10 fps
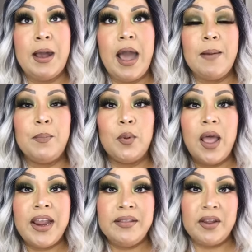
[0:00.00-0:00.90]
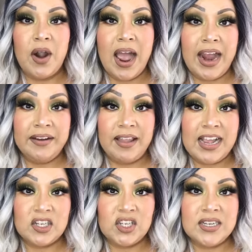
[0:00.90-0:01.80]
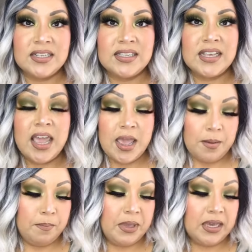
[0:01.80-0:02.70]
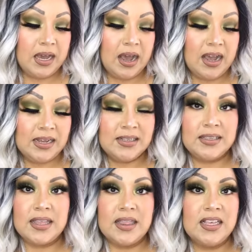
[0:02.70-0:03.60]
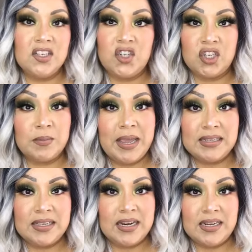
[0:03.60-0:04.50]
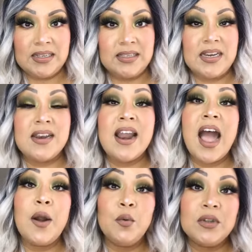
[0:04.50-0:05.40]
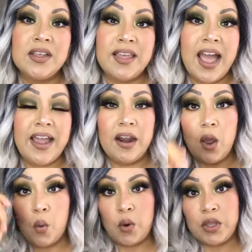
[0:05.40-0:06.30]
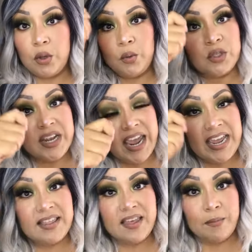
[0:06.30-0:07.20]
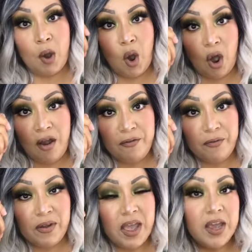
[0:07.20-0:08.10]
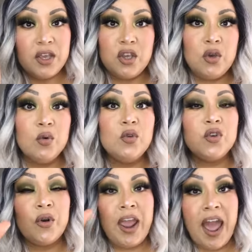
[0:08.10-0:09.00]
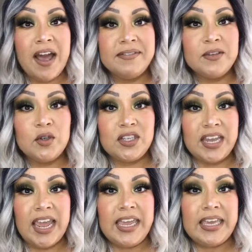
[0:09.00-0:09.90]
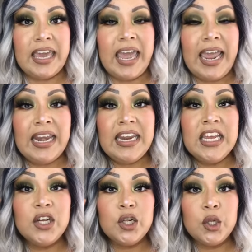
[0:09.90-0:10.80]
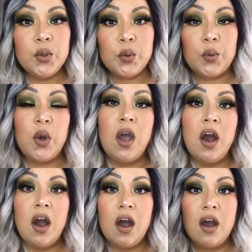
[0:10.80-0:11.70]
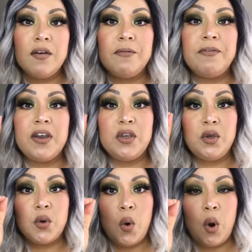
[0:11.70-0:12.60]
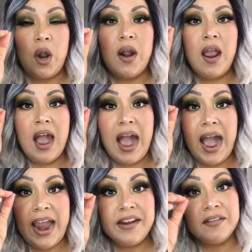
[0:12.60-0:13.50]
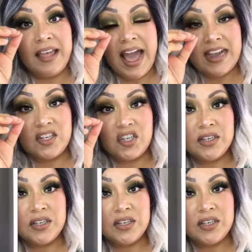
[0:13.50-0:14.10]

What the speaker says: applying their eyelashes, because this just makes it easy. Not only that, when you take them off, you don't have to take any glue off your eyelash.